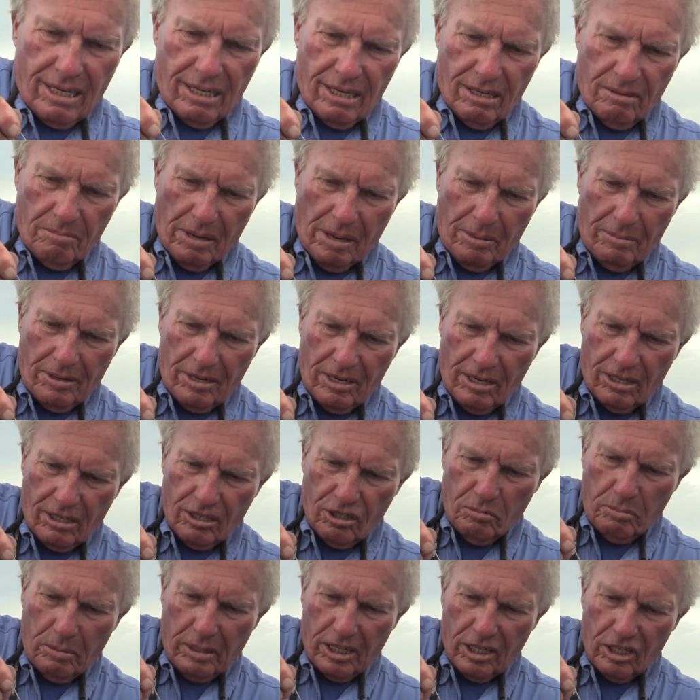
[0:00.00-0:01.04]
Maybe it doesn't
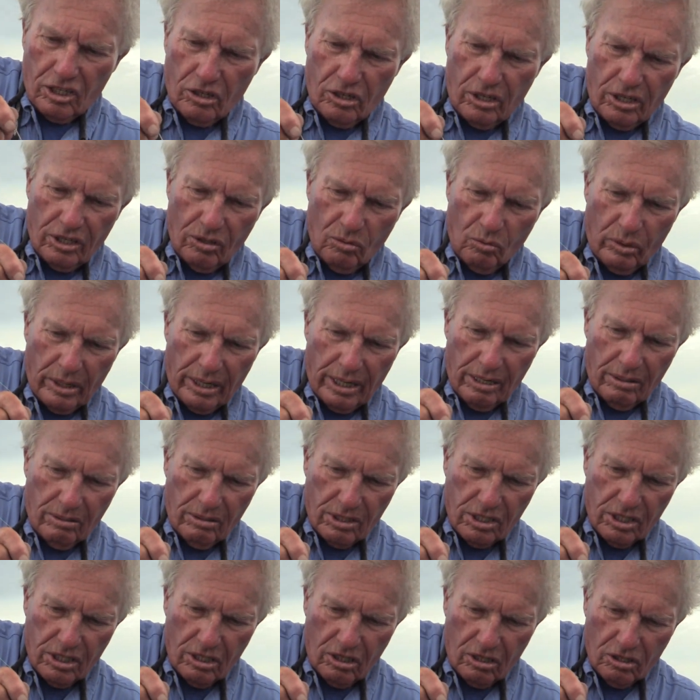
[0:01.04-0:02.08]
spin as good in the wind, but
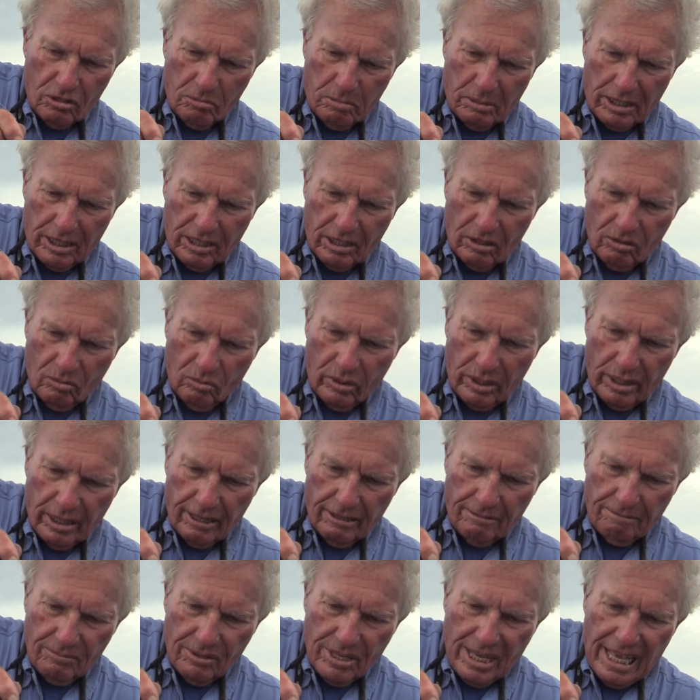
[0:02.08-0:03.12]
it's still spinning in the
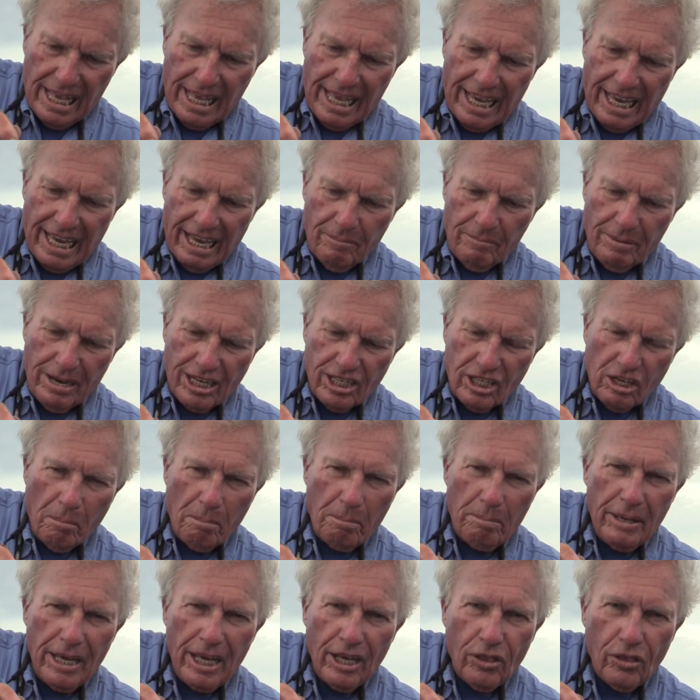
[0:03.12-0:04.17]
wind. It makes a
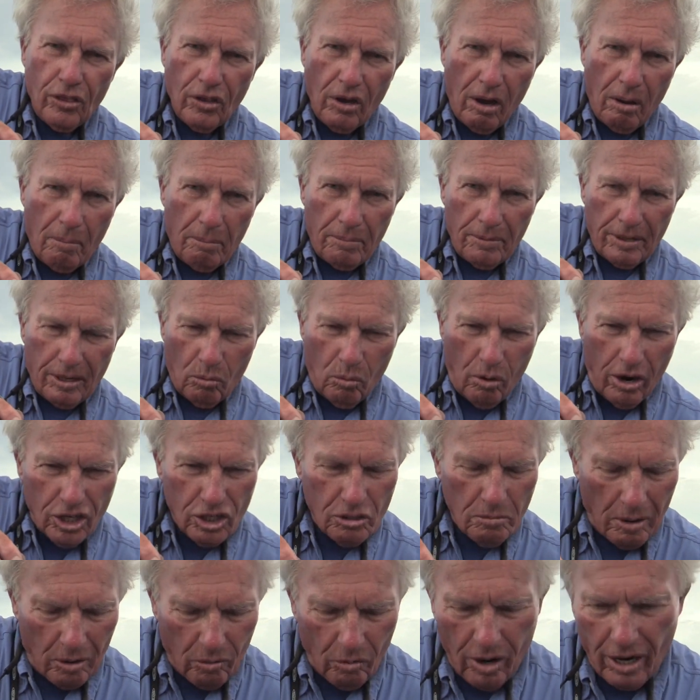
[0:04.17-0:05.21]
big thump. Now
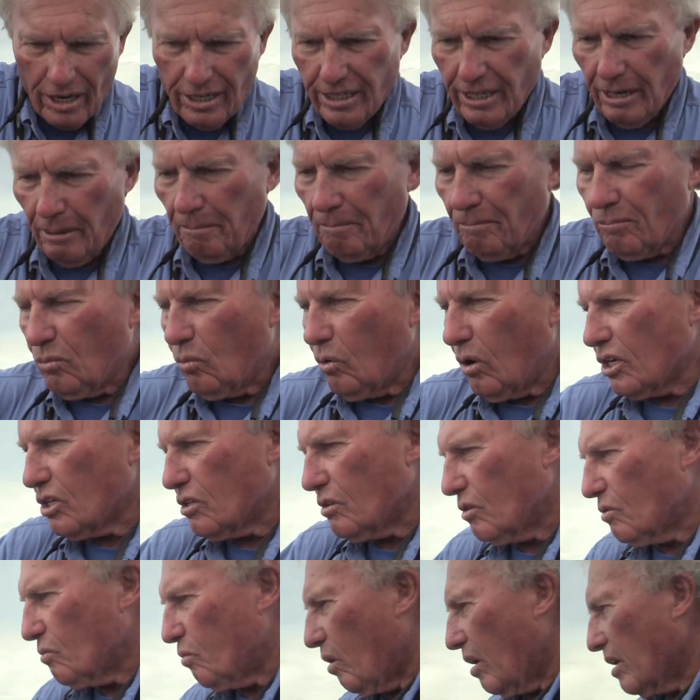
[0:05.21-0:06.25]
watch my rod tip. Watch
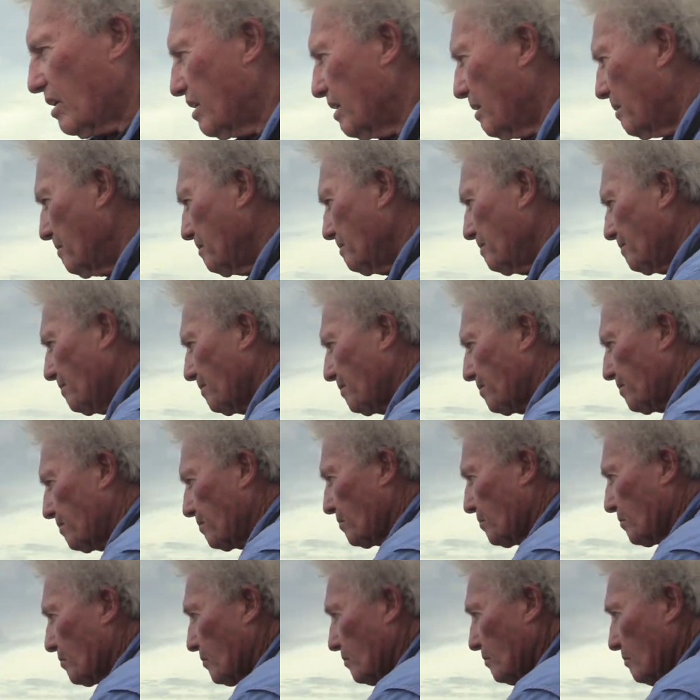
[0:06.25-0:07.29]
this rod tip.
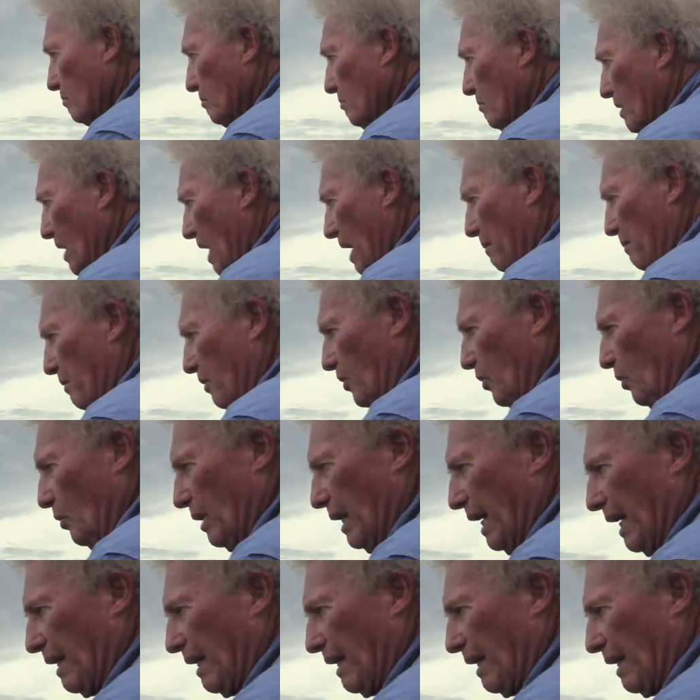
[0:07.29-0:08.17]
I'm going to throw it